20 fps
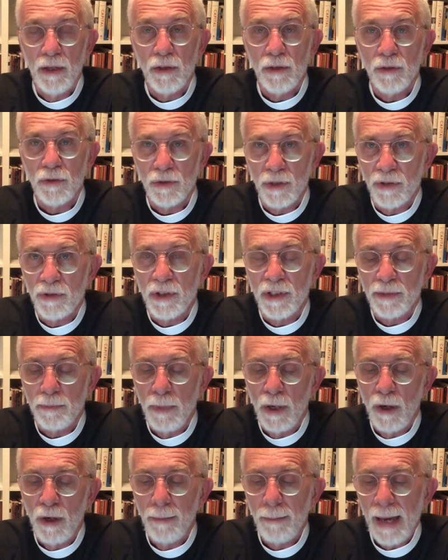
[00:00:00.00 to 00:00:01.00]
just as
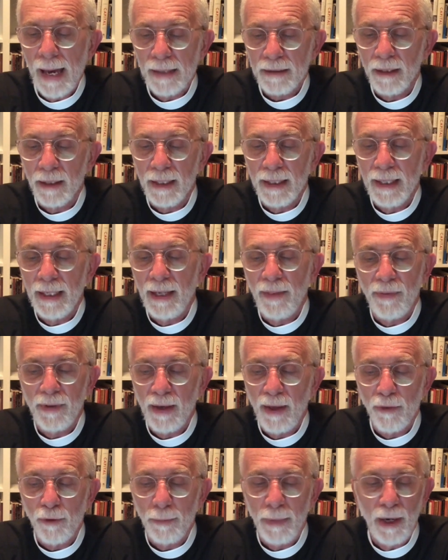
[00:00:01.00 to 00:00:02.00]
Mary Magdalene and the
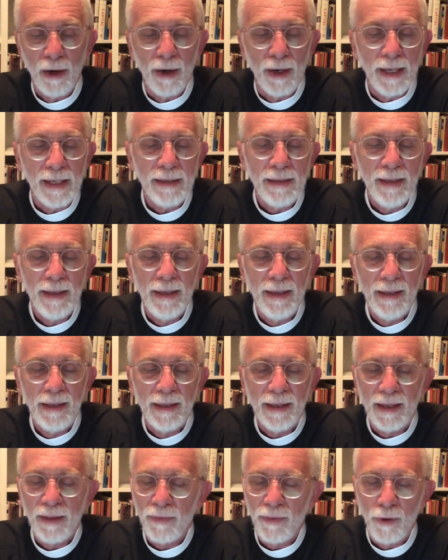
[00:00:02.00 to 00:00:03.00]
other Mary
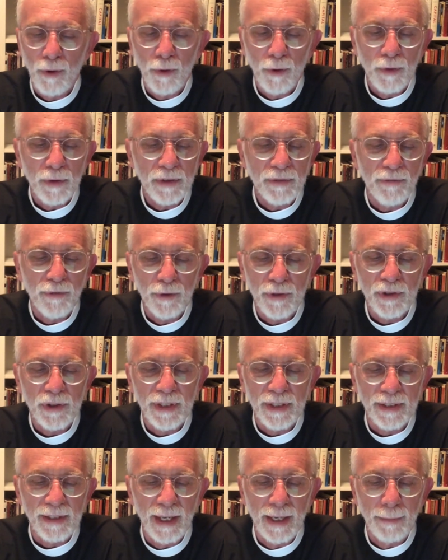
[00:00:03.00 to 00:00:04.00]
and those first
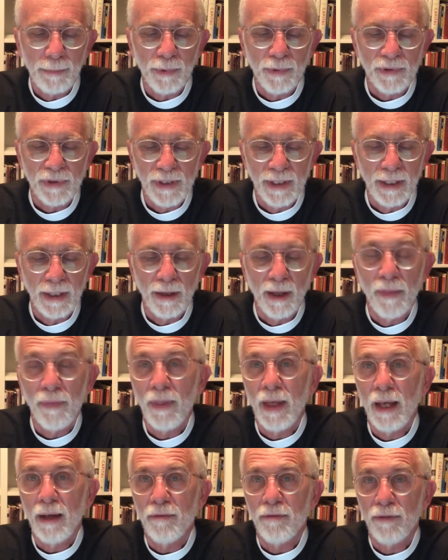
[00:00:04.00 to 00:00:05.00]
disciples did on
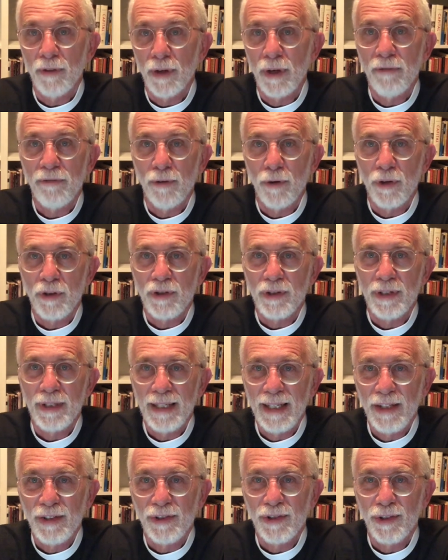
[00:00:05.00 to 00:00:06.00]
that very first
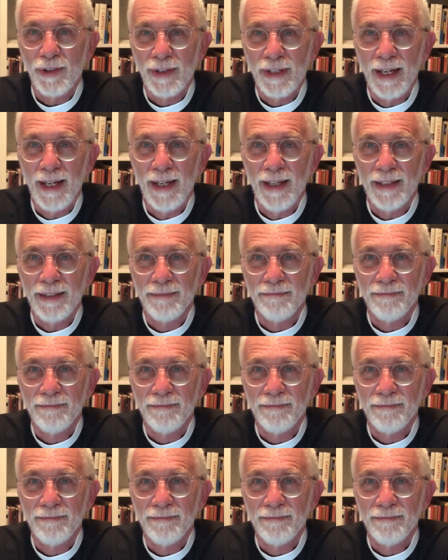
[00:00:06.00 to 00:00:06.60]
Easter day.